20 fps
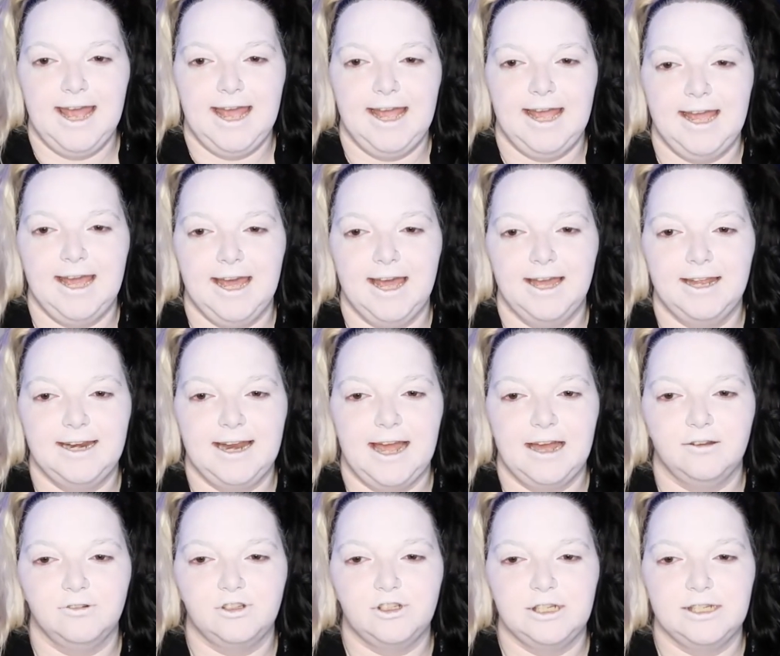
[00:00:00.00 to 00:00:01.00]
and
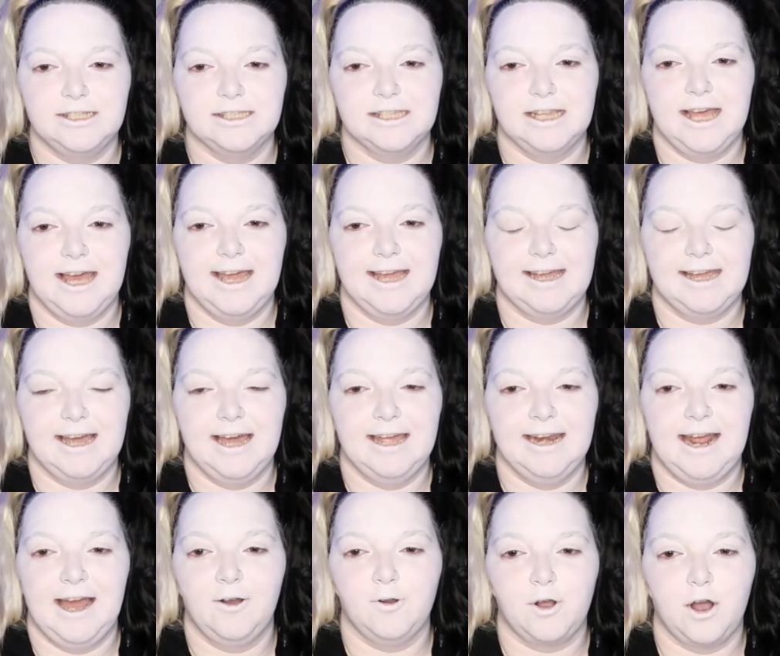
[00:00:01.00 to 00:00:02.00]
now she's like
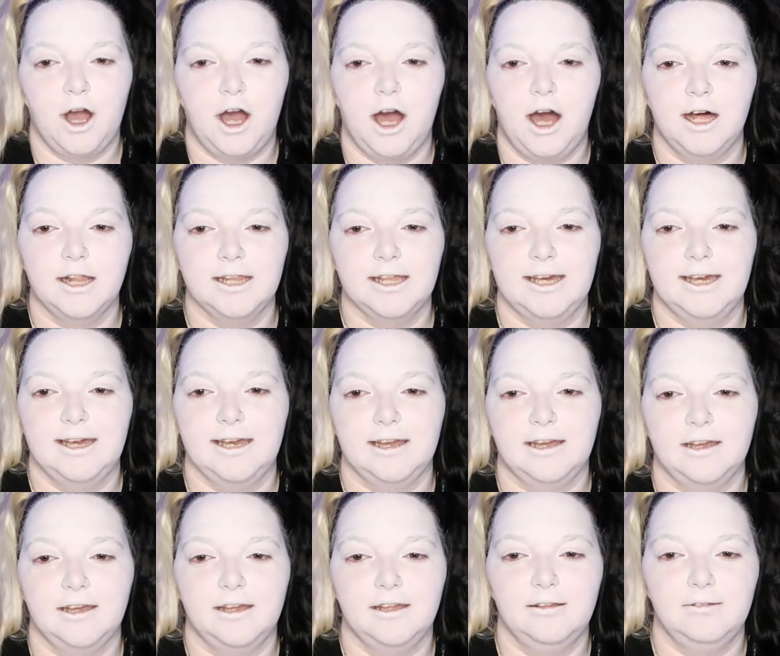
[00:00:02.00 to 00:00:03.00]
an
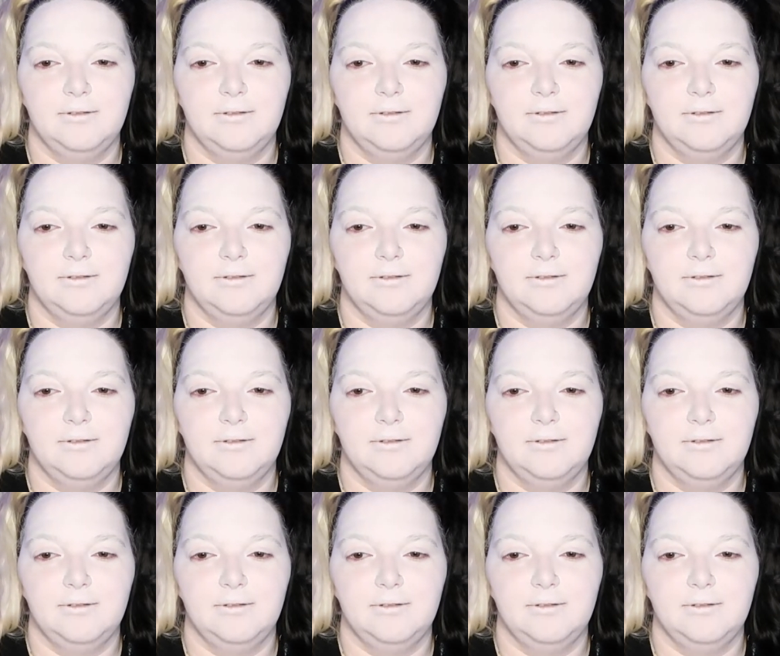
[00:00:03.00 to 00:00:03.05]
alcoholic